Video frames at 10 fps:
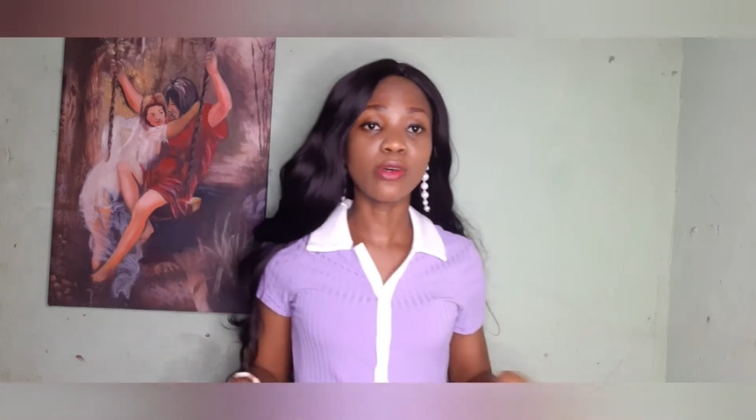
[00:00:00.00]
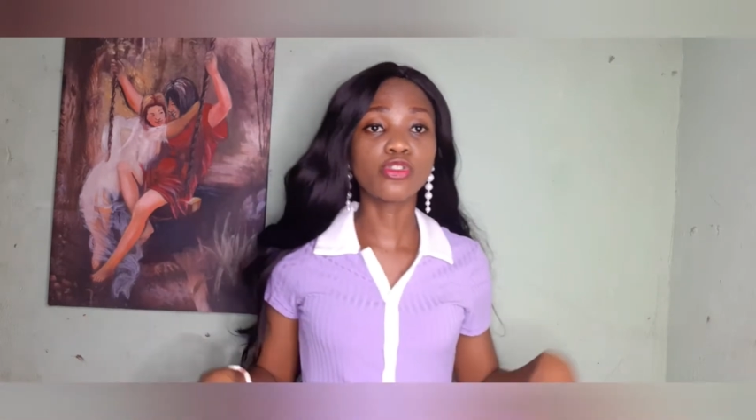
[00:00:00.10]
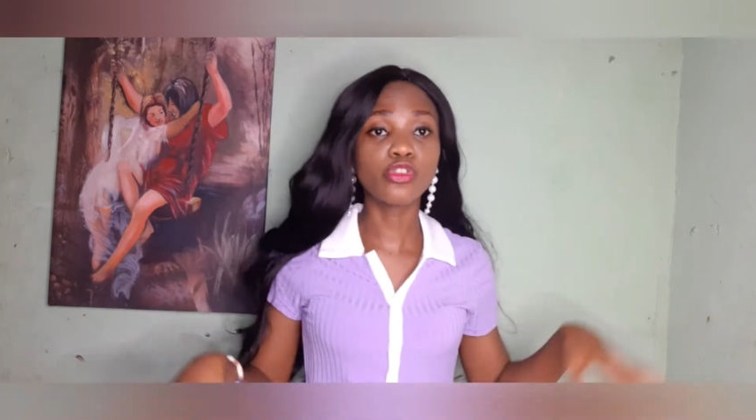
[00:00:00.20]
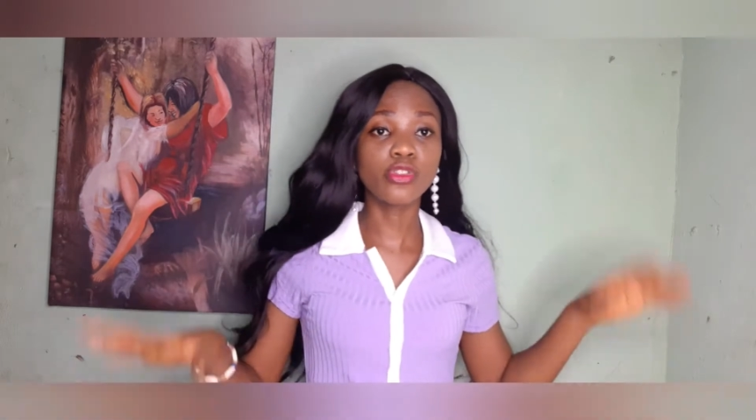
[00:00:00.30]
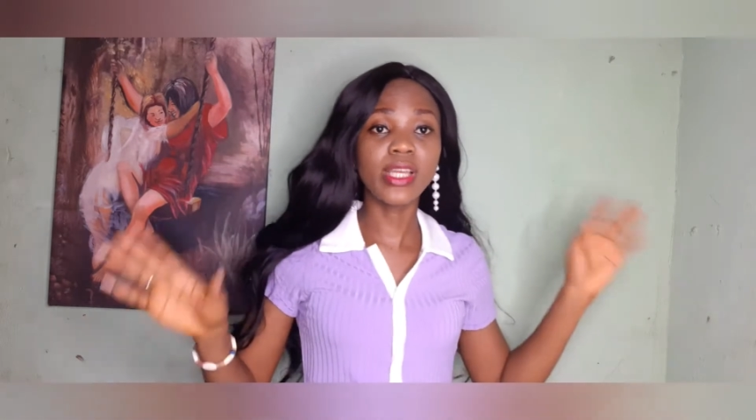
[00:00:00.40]
i'll
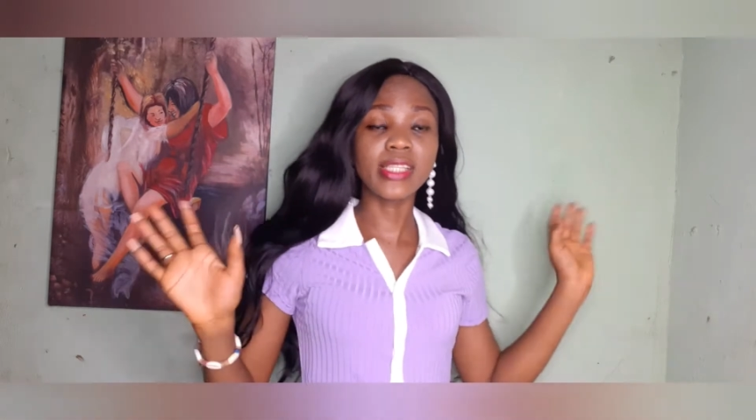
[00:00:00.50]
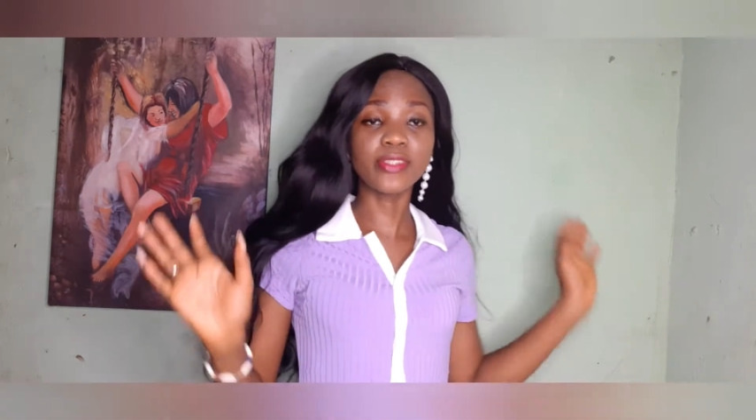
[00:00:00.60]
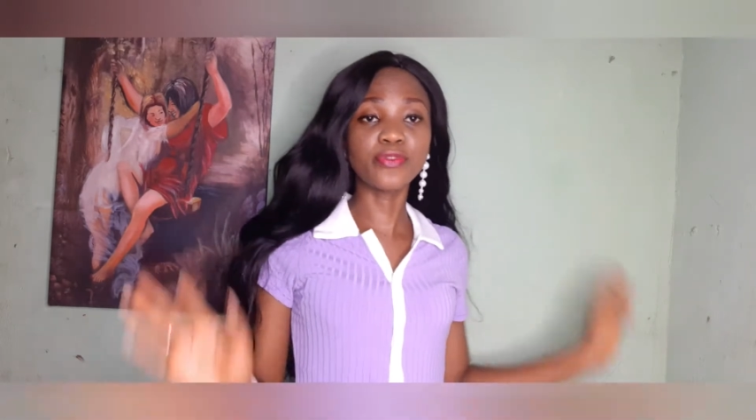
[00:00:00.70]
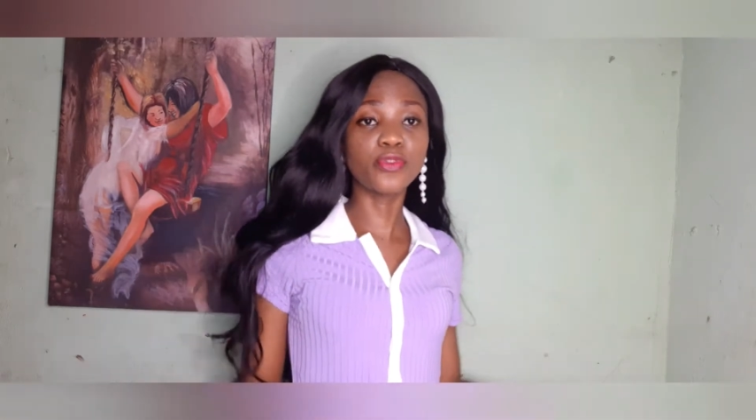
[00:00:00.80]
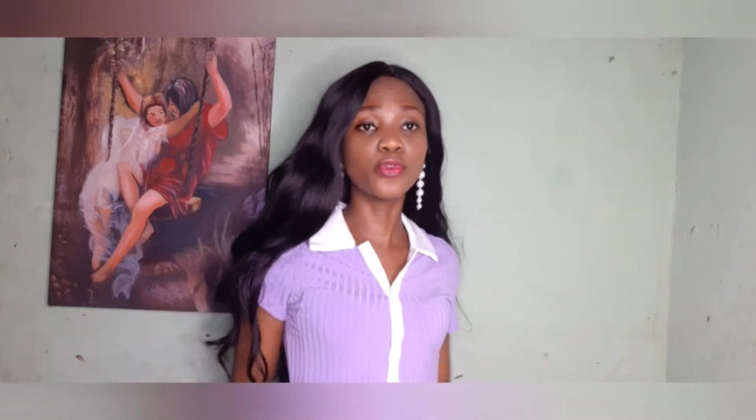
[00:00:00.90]
show you guys
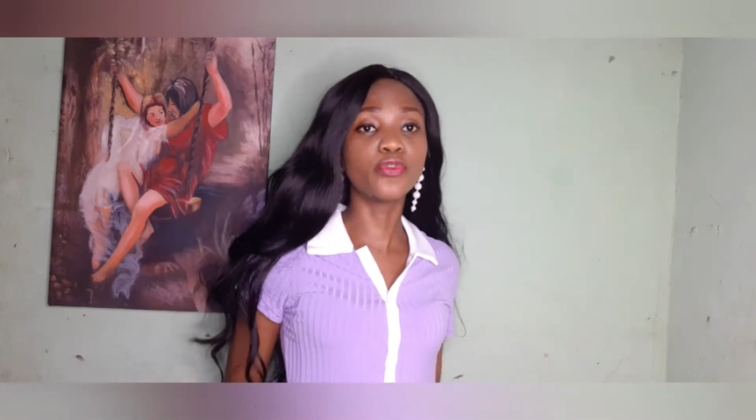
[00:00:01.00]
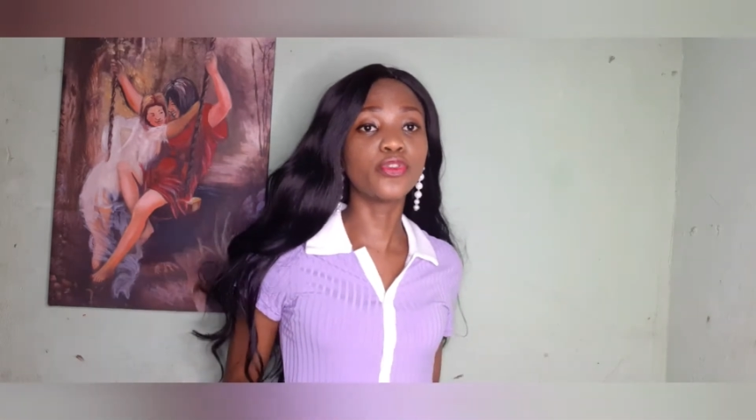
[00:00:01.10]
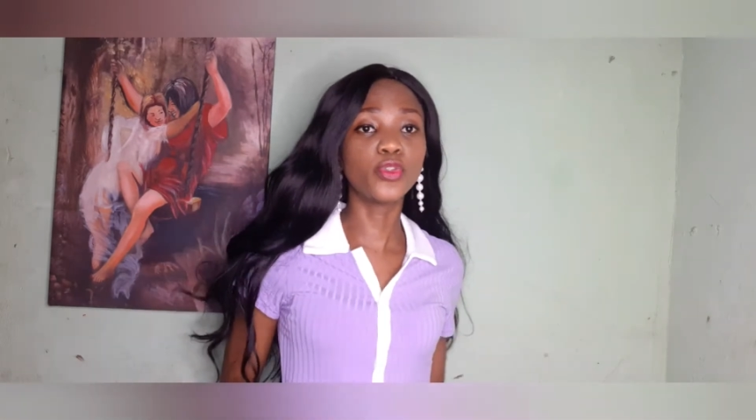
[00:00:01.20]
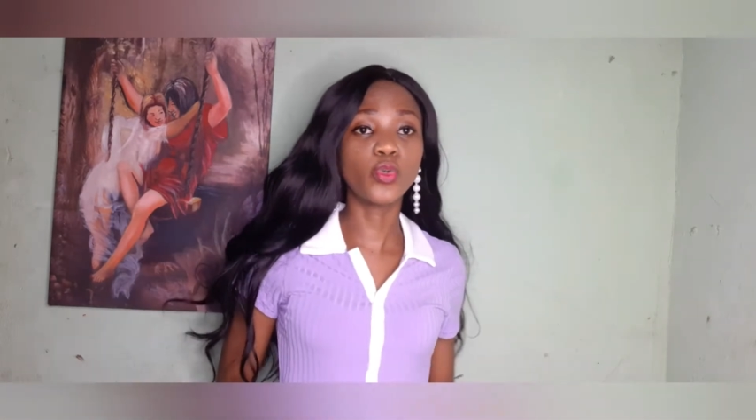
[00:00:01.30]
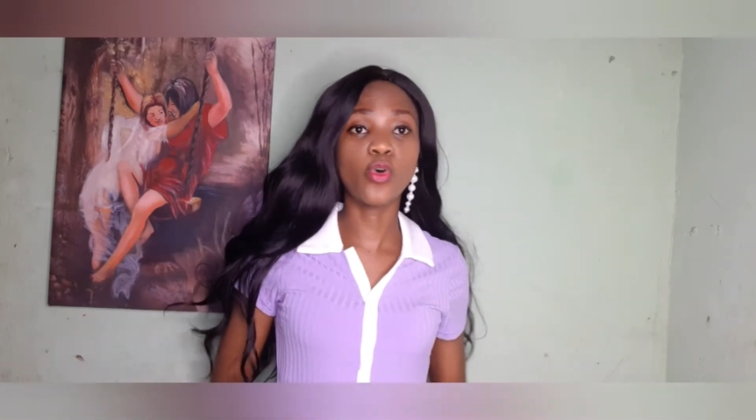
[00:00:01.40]
the full
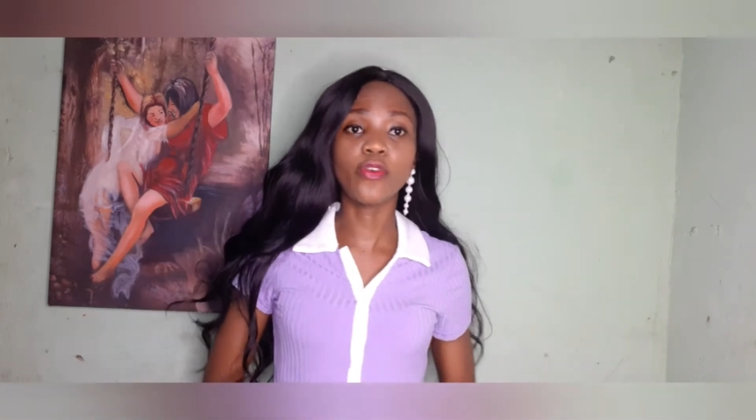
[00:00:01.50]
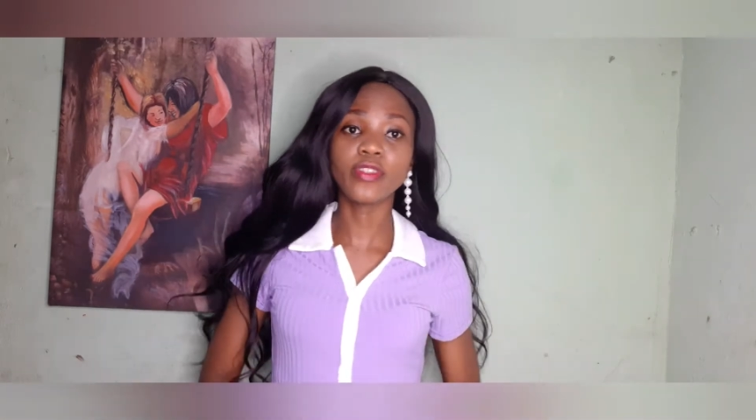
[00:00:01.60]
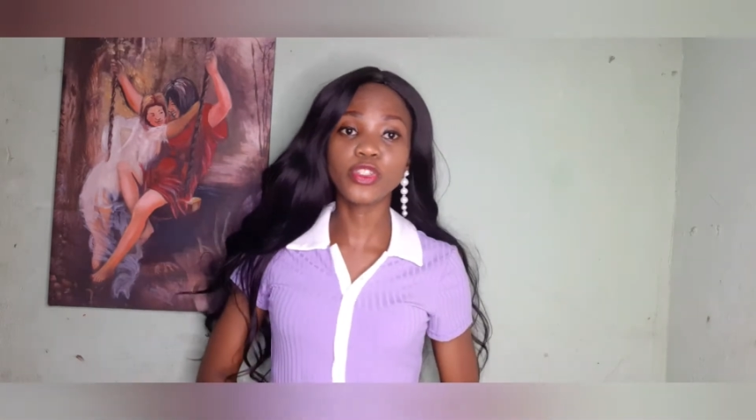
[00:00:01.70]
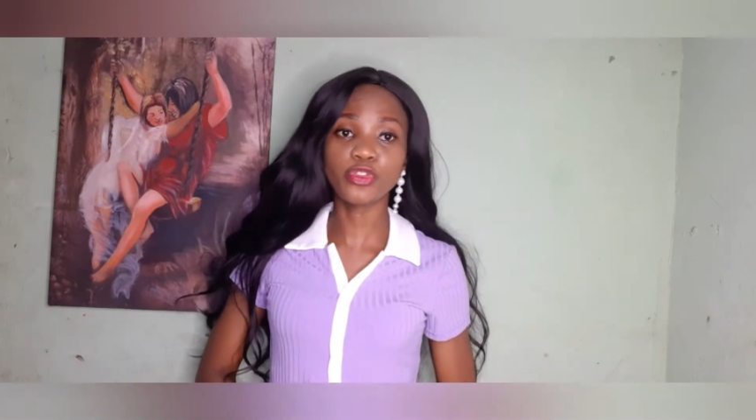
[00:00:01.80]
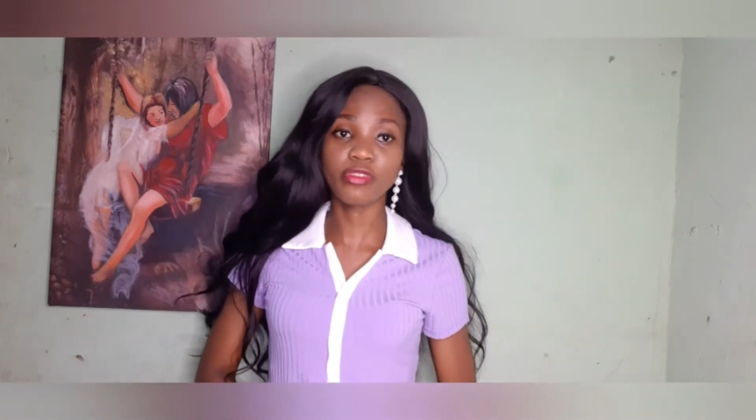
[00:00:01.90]
view of
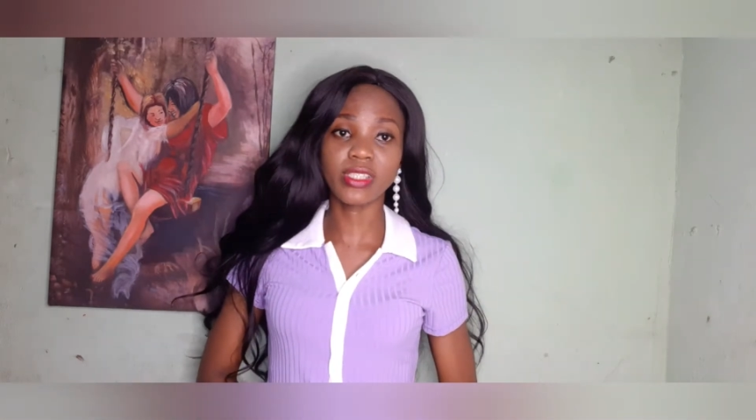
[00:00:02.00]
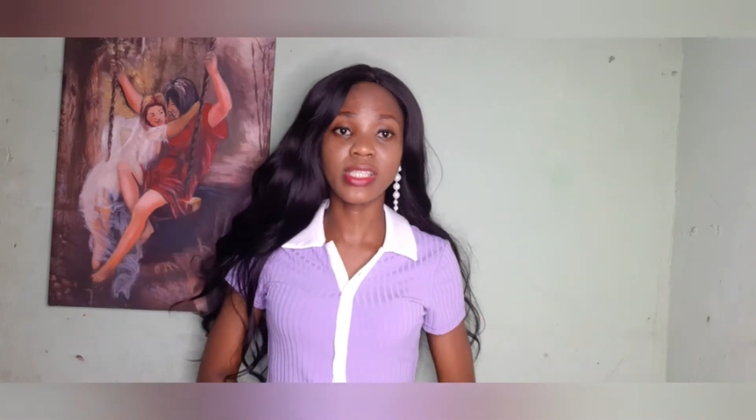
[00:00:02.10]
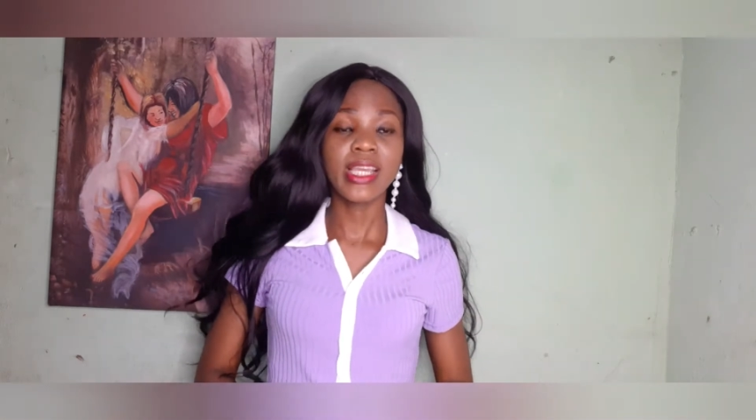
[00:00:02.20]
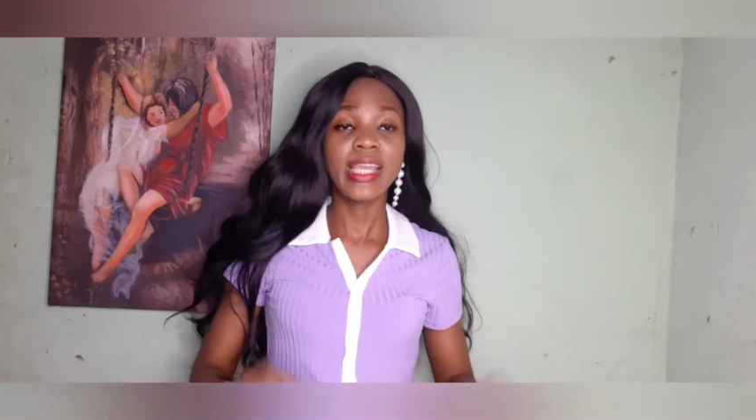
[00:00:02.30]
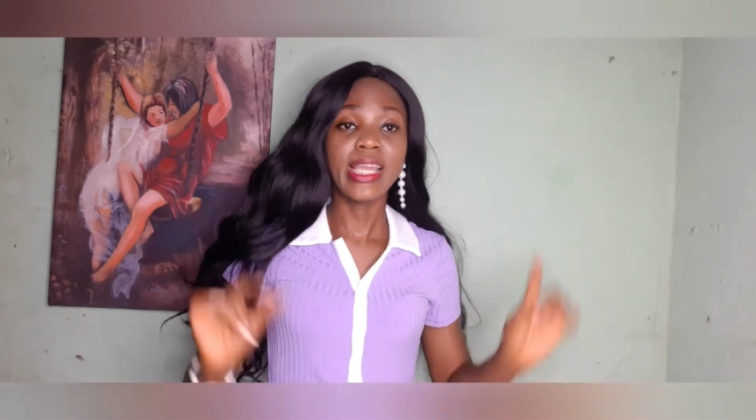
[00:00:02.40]
this dress
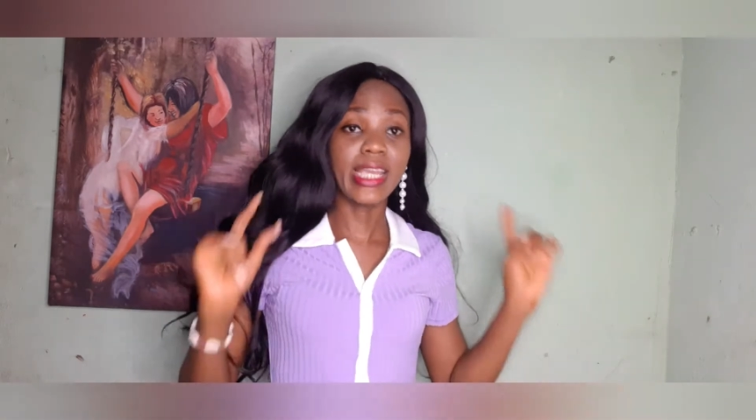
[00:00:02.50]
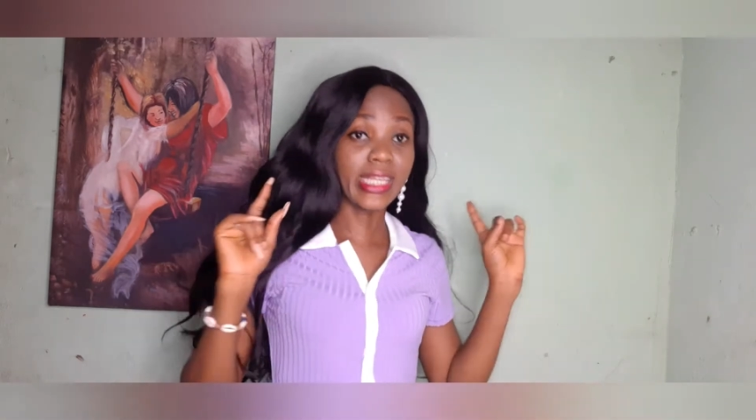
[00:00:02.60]
in